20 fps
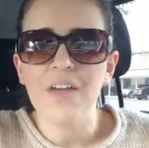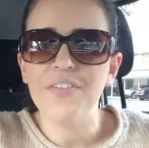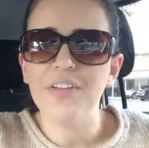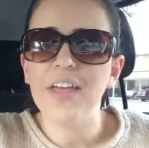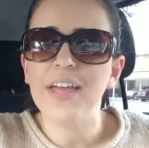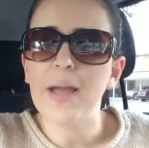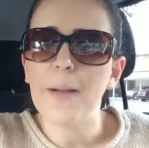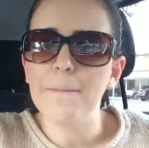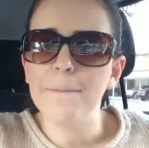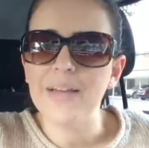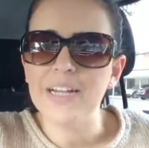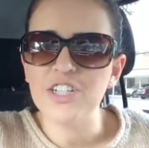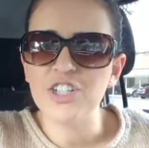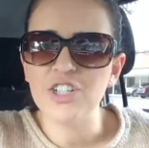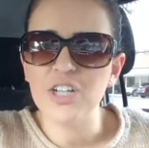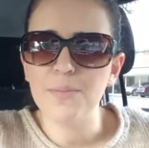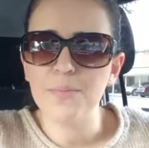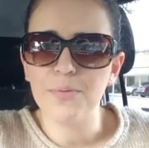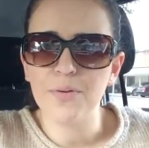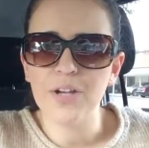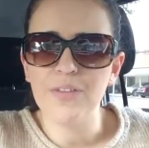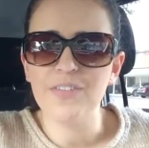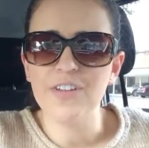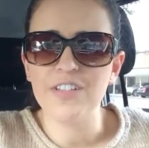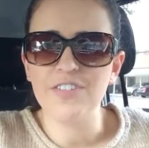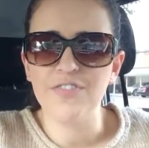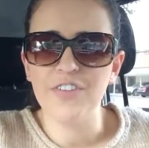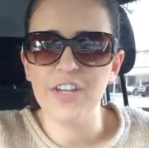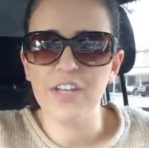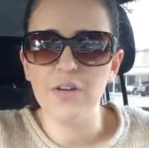I feel like I'm mentioning
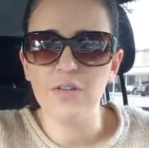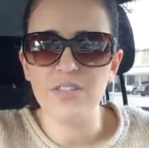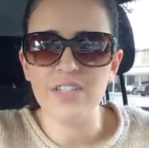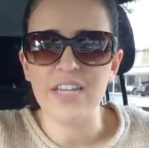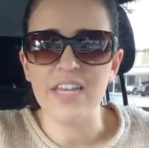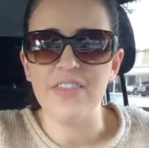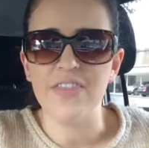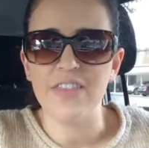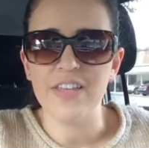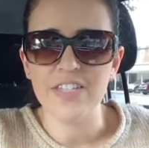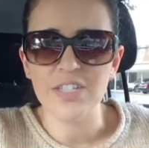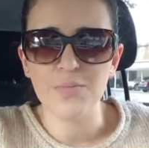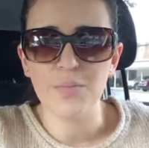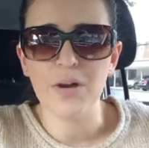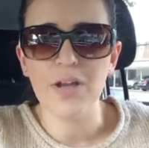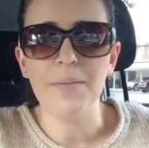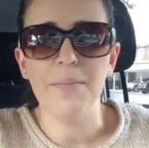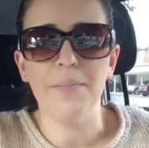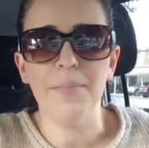previous videos in this one,